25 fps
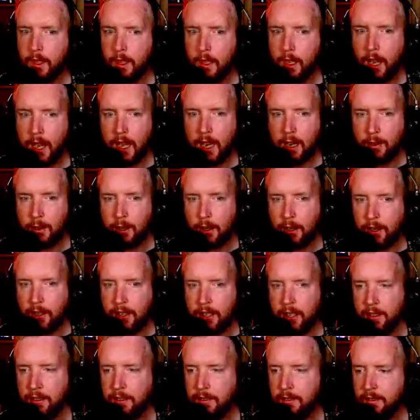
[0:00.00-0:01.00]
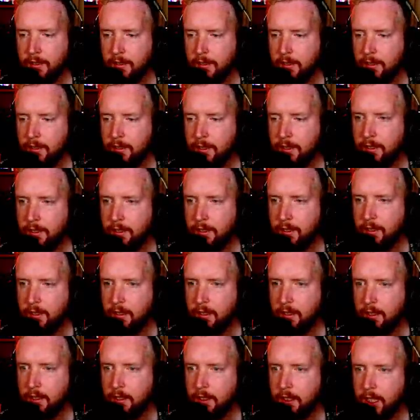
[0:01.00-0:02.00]
Hello, Nerdin.
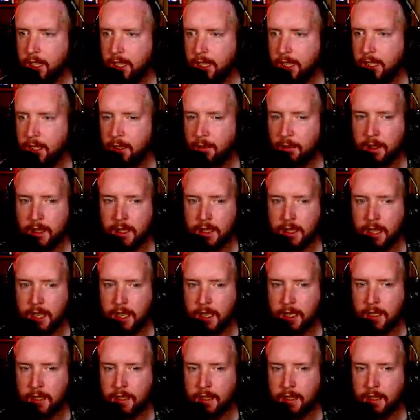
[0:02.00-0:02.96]
How you doing today?